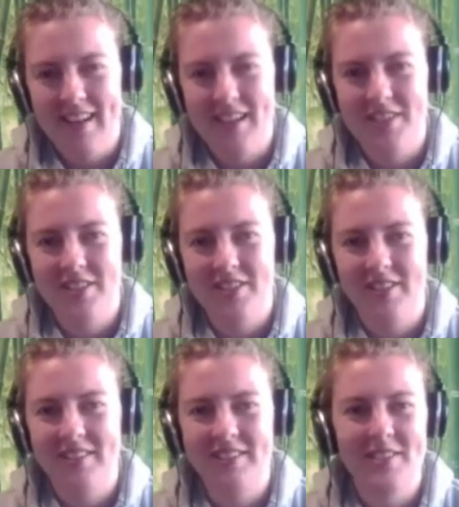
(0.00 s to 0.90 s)
you're
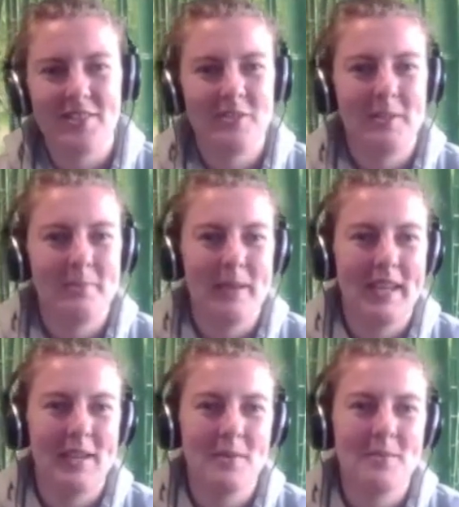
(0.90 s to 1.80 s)
considering
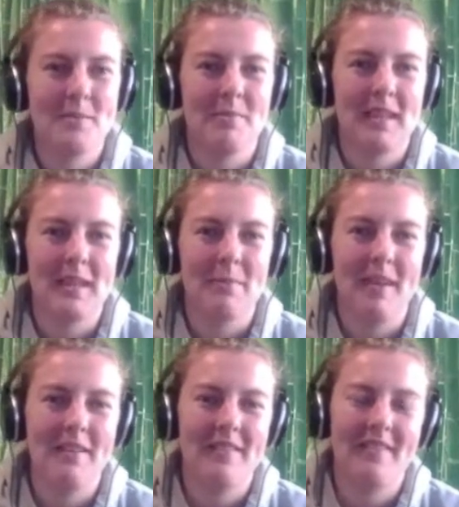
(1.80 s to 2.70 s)
picking up something a bit
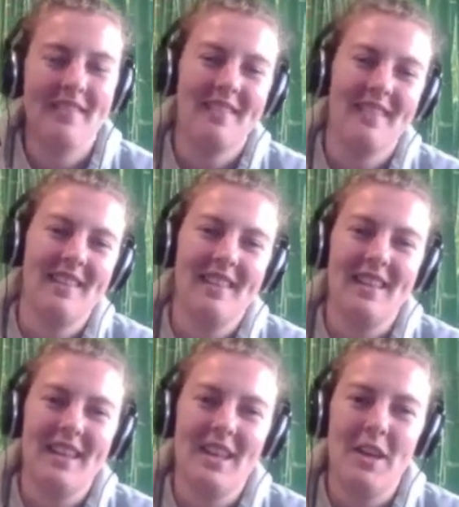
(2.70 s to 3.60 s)

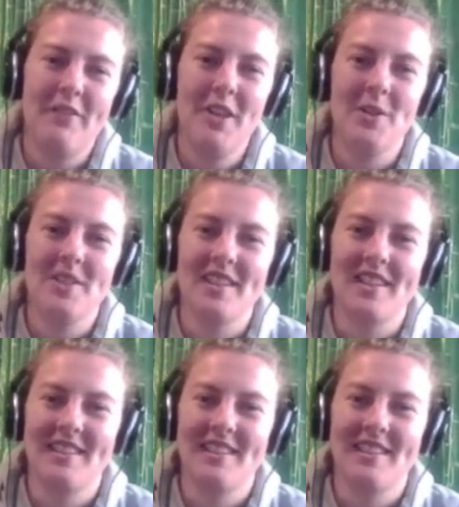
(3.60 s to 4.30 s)
of the older